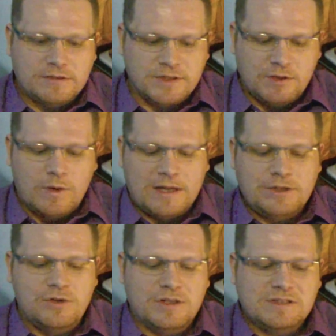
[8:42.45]
So you want
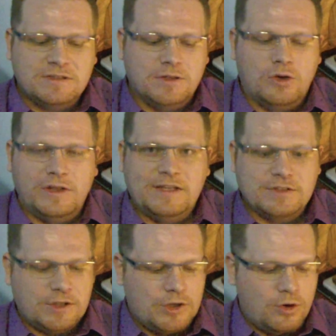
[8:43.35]
to do it slowly
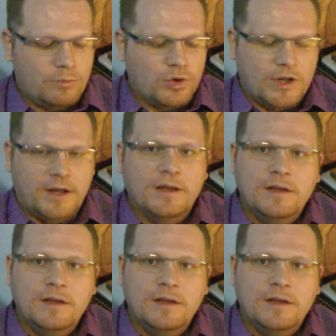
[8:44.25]
so you don't put a